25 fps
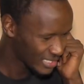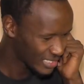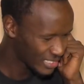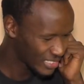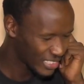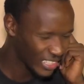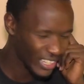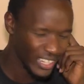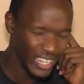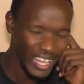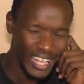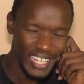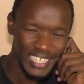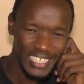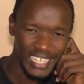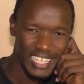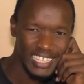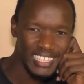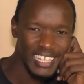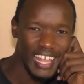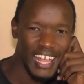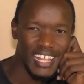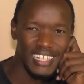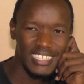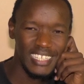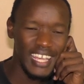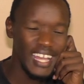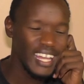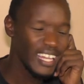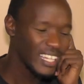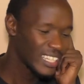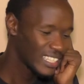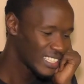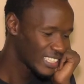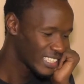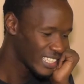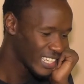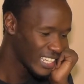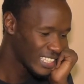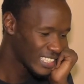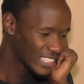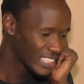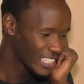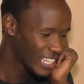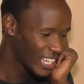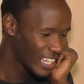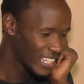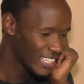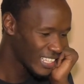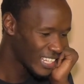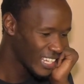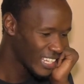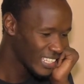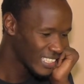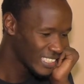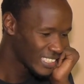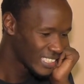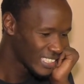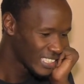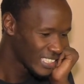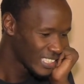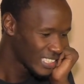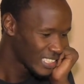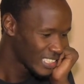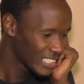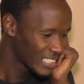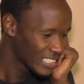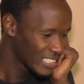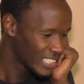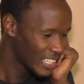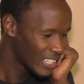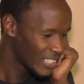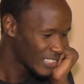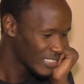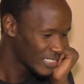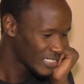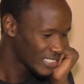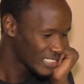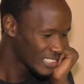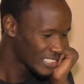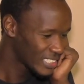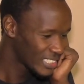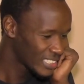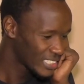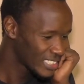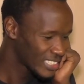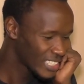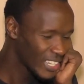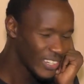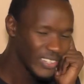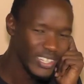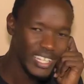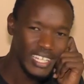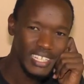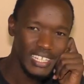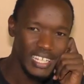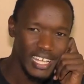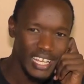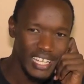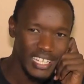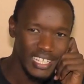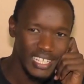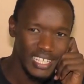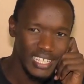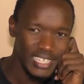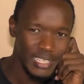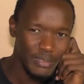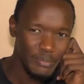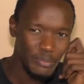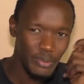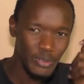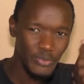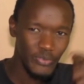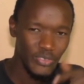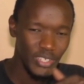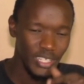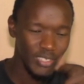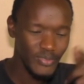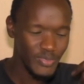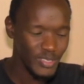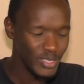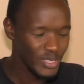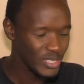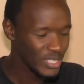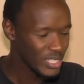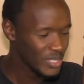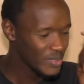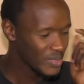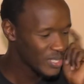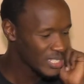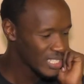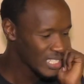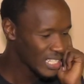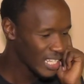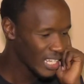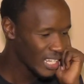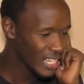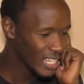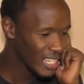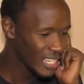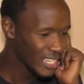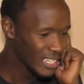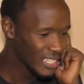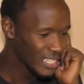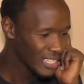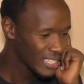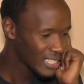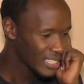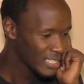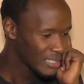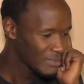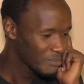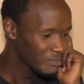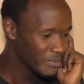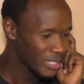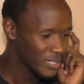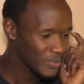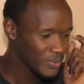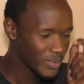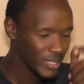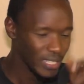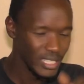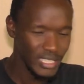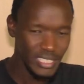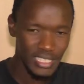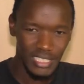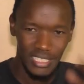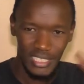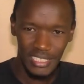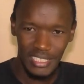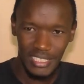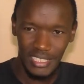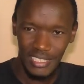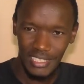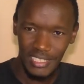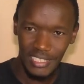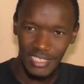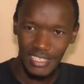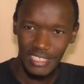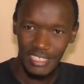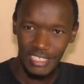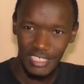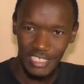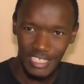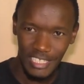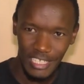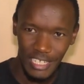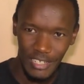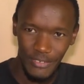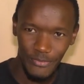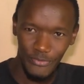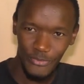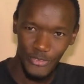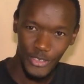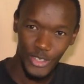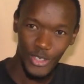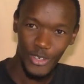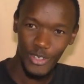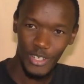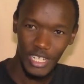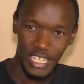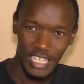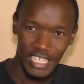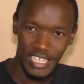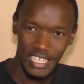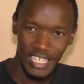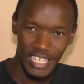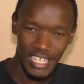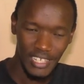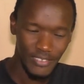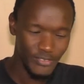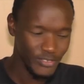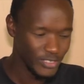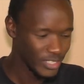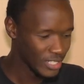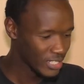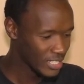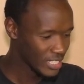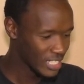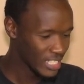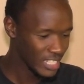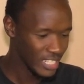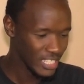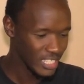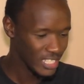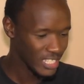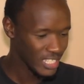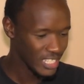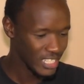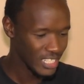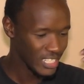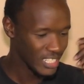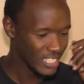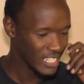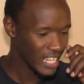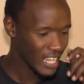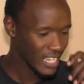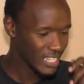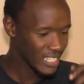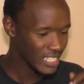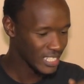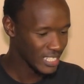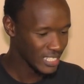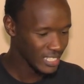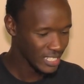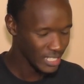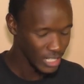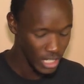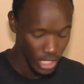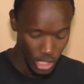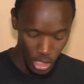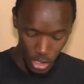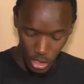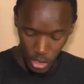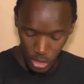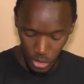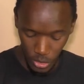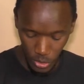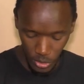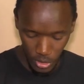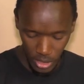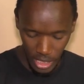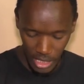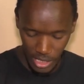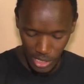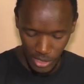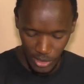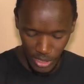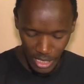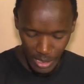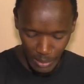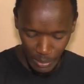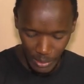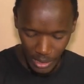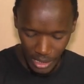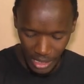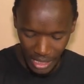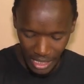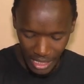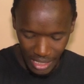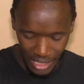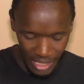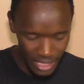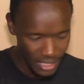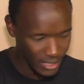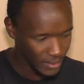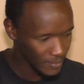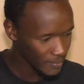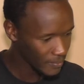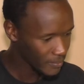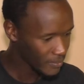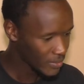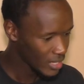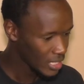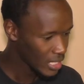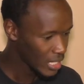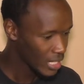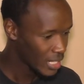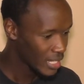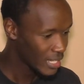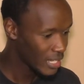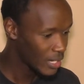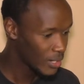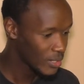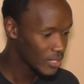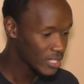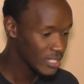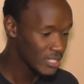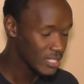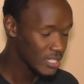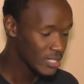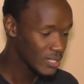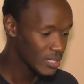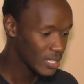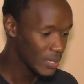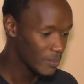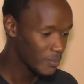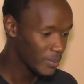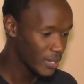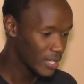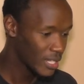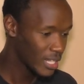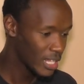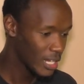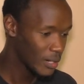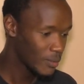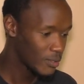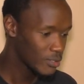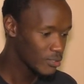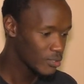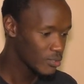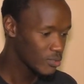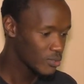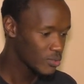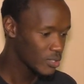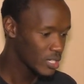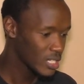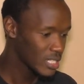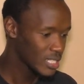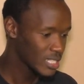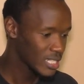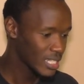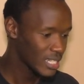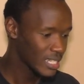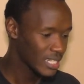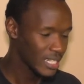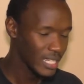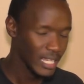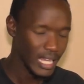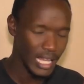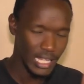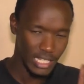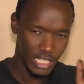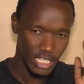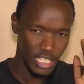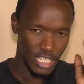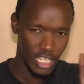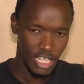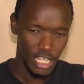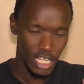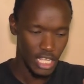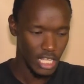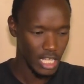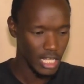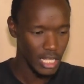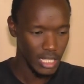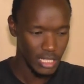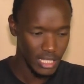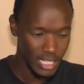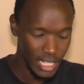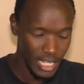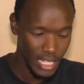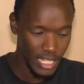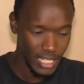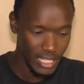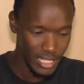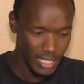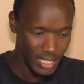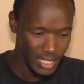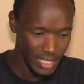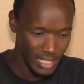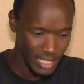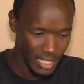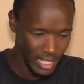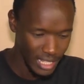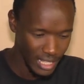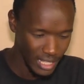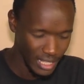Sagal Kenalia and Kelia. No, she's now Kenalia. The previous video she was Kelia. But well, she's Fiona in the series she's acting. So that's another key thing. Now this is the part that I want you to listen as she says